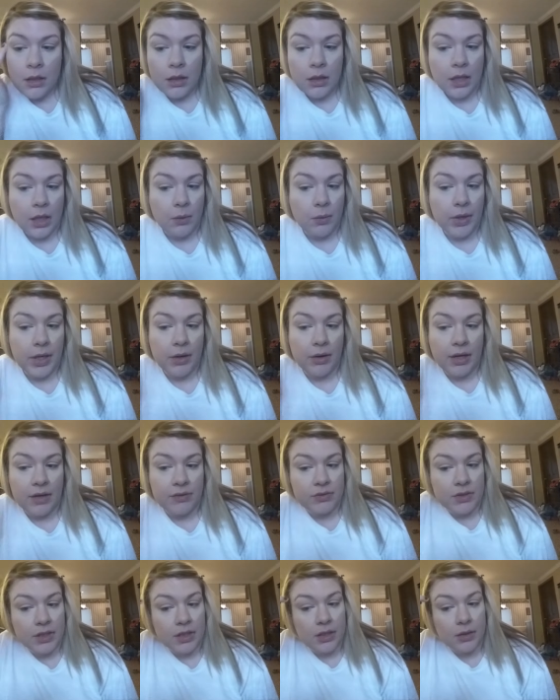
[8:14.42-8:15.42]
like we don't
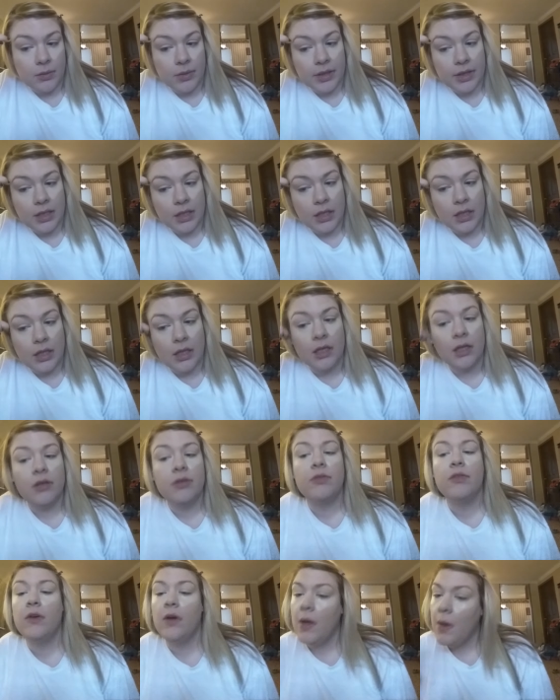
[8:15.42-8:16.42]
have to deal with
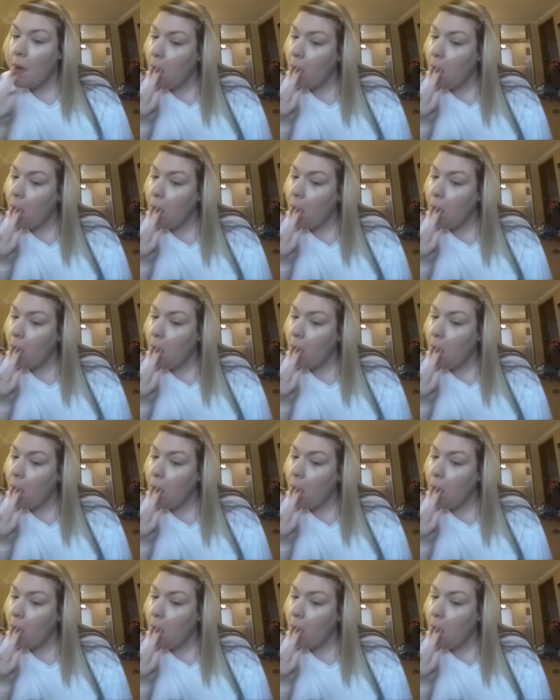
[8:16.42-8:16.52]
enough.